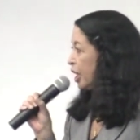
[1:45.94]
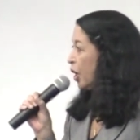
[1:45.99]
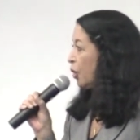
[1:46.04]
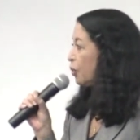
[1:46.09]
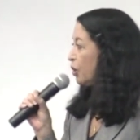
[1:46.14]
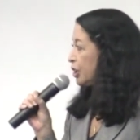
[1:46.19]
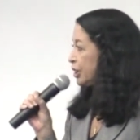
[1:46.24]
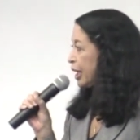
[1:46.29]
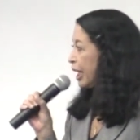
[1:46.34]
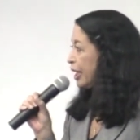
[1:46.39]

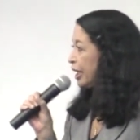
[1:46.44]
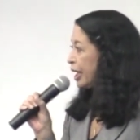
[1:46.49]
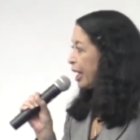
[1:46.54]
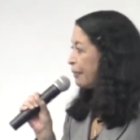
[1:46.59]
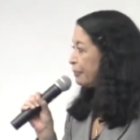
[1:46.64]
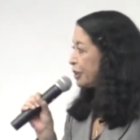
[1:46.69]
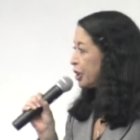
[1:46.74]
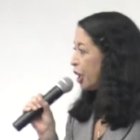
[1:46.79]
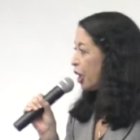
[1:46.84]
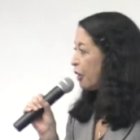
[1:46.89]
We're setting
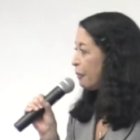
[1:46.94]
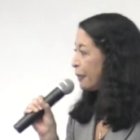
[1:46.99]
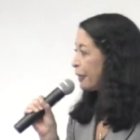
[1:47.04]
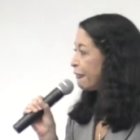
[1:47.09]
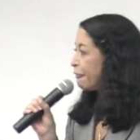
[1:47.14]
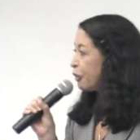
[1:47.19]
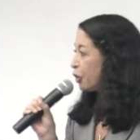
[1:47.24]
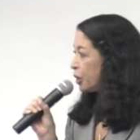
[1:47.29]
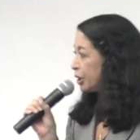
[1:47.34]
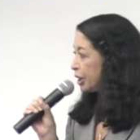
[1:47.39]
up to open
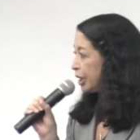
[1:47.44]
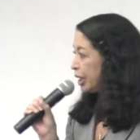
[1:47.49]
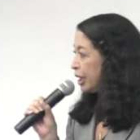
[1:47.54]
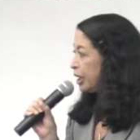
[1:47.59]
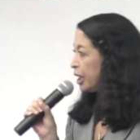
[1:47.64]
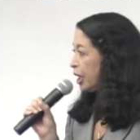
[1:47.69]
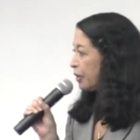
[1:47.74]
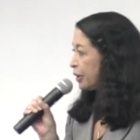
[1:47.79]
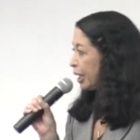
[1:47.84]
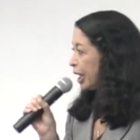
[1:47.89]

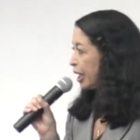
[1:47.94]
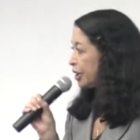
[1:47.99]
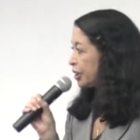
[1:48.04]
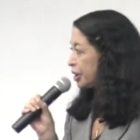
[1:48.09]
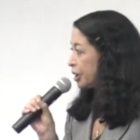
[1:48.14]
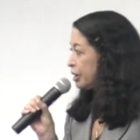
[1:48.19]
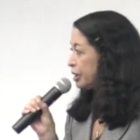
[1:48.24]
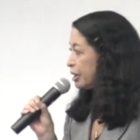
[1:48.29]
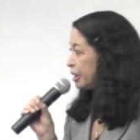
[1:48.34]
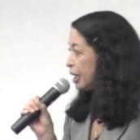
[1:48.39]
14
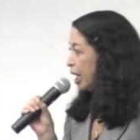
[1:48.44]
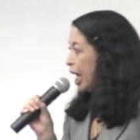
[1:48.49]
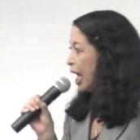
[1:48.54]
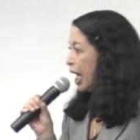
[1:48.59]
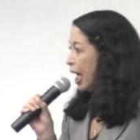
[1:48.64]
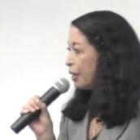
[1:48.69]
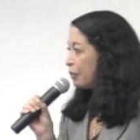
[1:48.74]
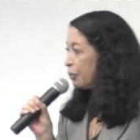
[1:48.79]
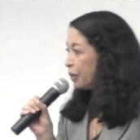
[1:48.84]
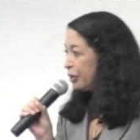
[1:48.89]
locations,
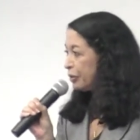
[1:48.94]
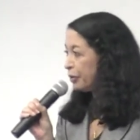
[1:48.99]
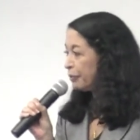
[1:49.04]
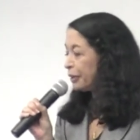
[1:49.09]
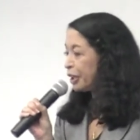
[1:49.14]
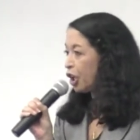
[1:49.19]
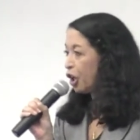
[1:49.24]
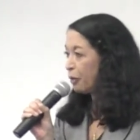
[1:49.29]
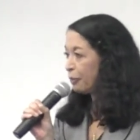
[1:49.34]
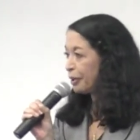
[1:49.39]
and we will
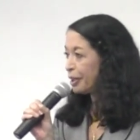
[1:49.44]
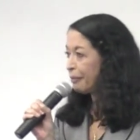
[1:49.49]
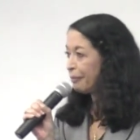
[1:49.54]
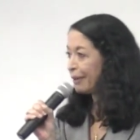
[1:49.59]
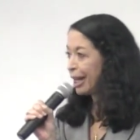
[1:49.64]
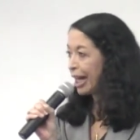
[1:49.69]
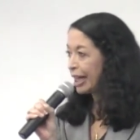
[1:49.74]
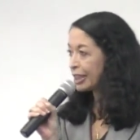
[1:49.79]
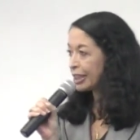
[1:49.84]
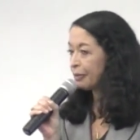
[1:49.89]
be open a
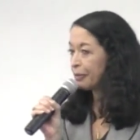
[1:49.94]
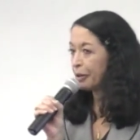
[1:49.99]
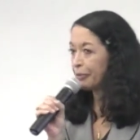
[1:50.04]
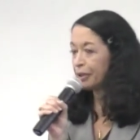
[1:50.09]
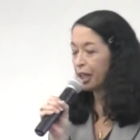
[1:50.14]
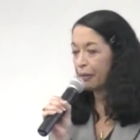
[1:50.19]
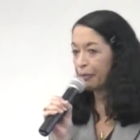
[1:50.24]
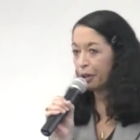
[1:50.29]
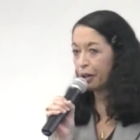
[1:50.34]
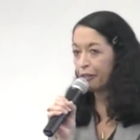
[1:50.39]
maximum
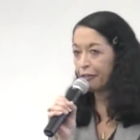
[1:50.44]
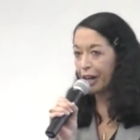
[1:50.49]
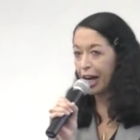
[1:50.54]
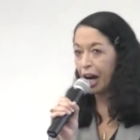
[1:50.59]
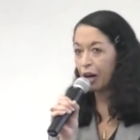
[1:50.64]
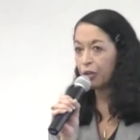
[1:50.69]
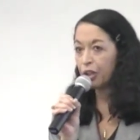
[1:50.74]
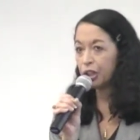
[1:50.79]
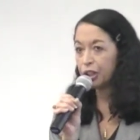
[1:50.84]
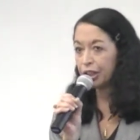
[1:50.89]
number of
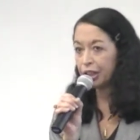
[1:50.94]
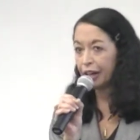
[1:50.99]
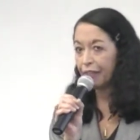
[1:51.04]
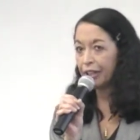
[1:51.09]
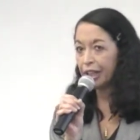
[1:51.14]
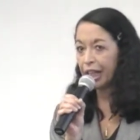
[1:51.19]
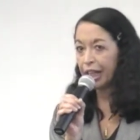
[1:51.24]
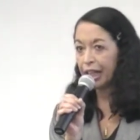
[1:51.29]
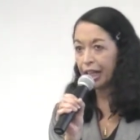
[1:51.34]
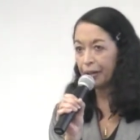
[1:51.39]
hours,
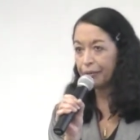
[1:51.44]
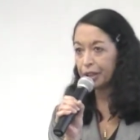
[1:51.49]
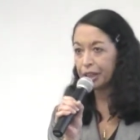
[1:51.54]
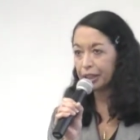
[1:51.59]
7 a.m.